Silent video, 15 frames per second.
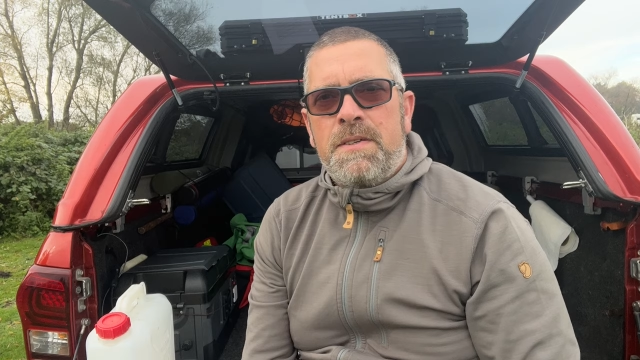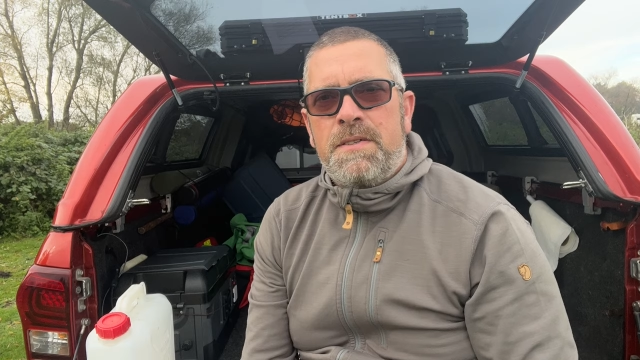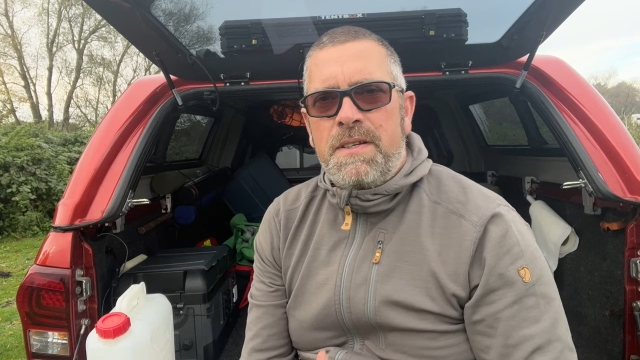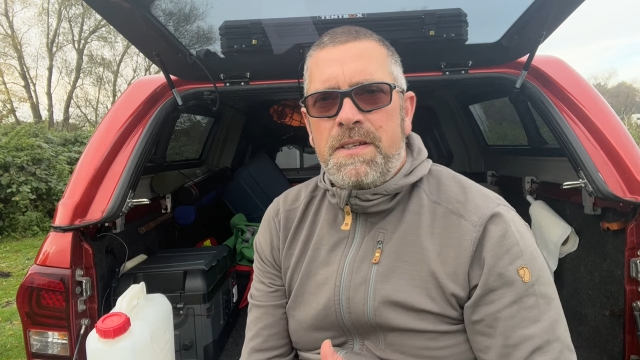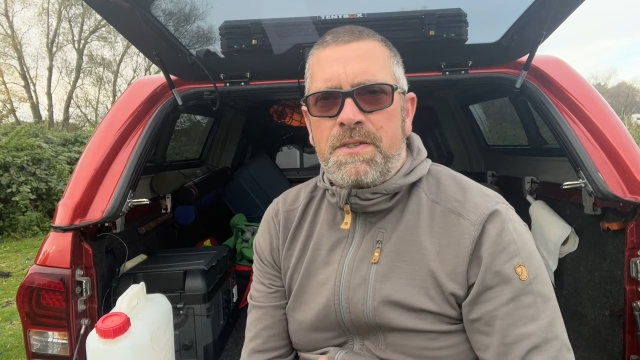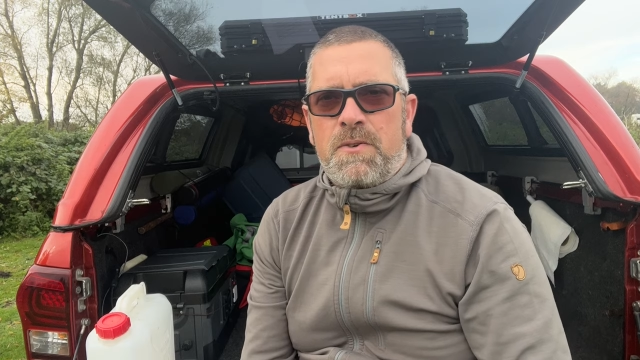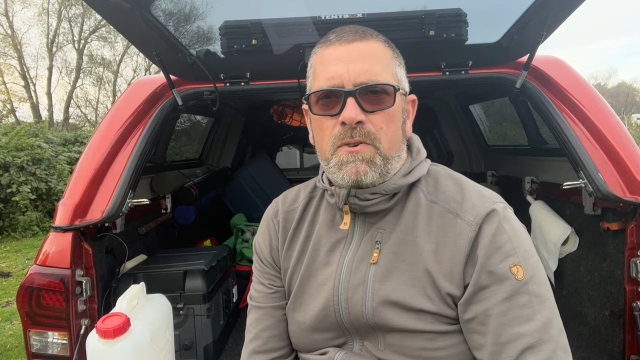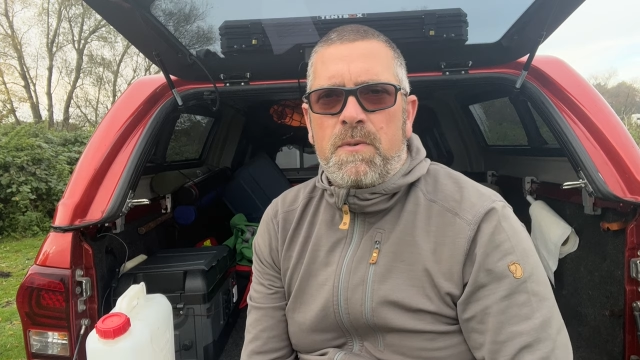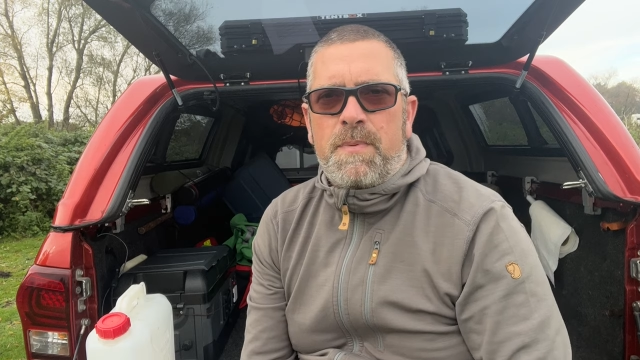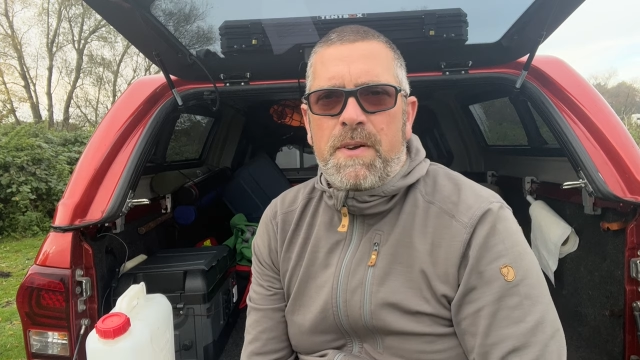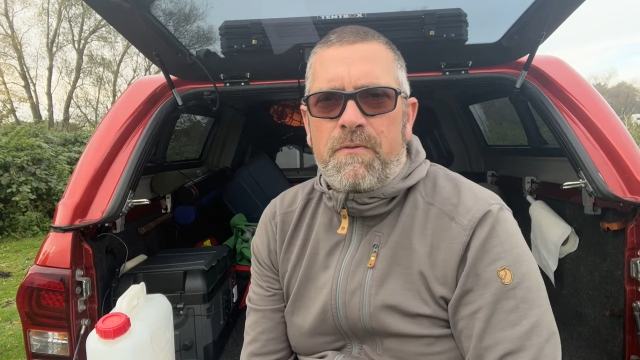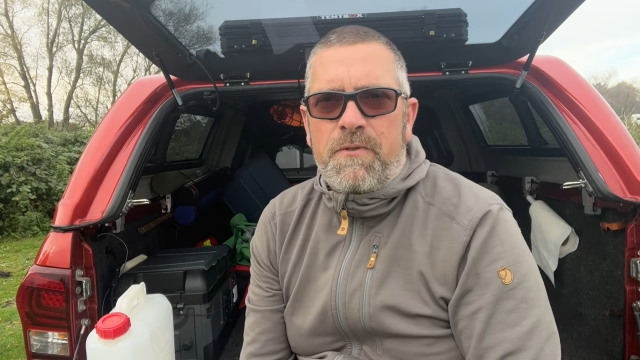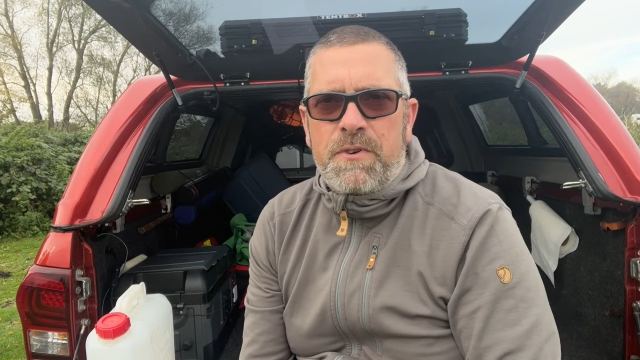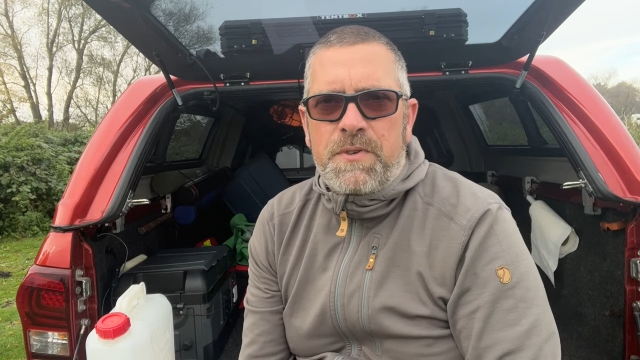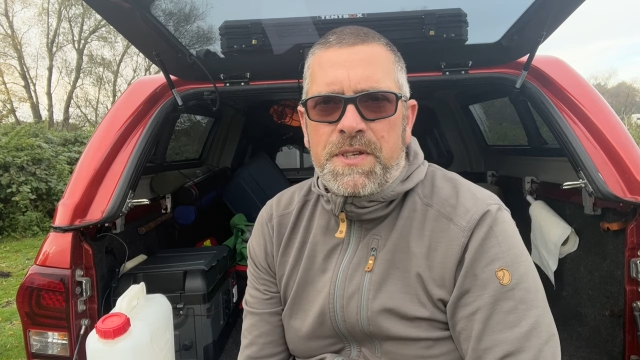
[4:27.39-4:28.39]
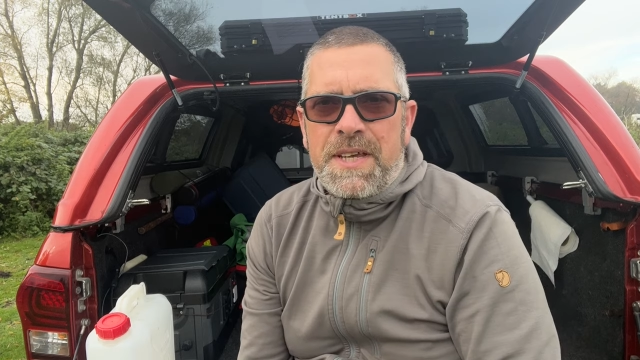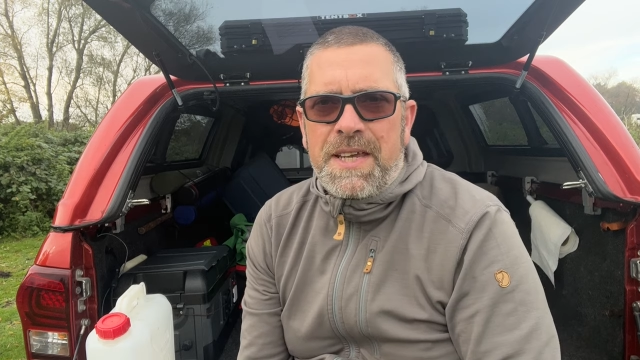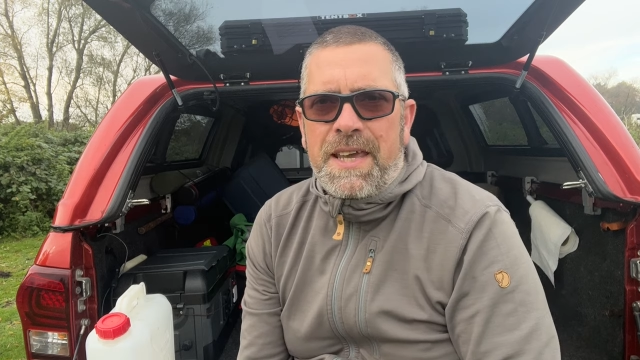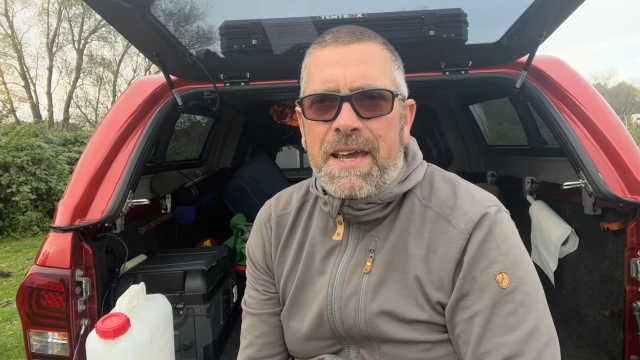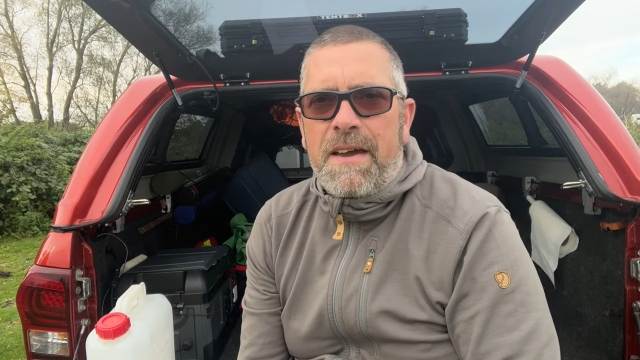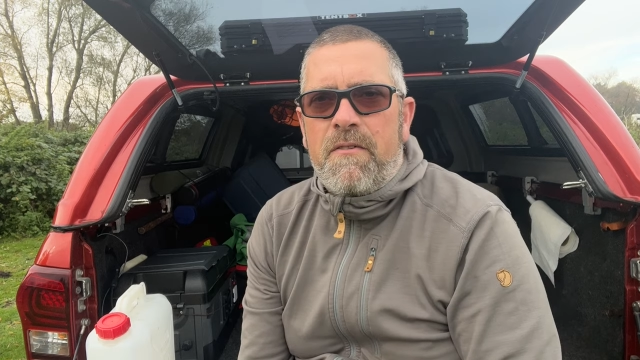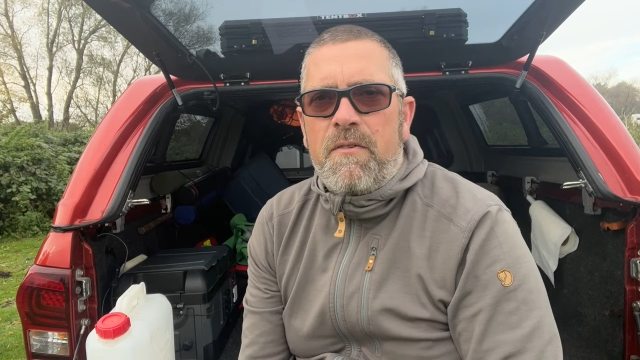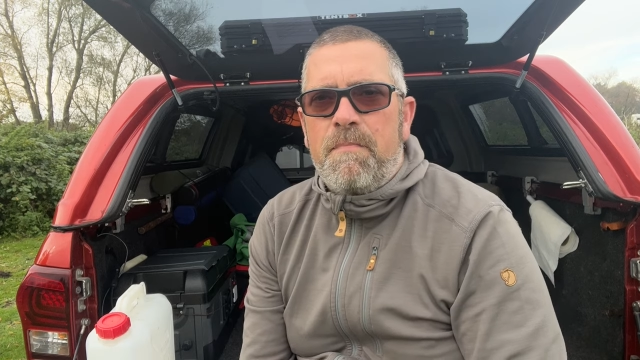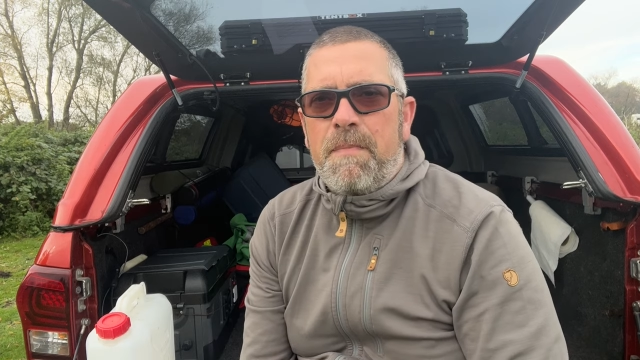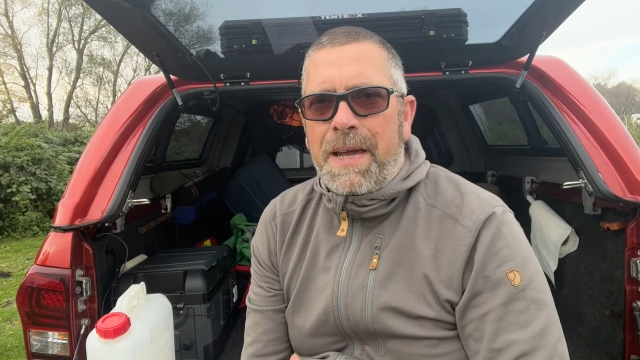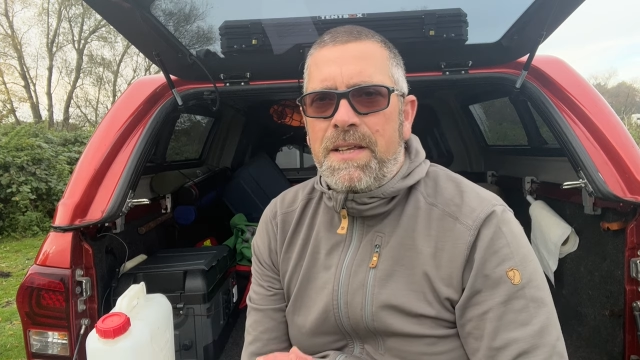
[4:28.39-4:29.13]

So let's talk about routine care and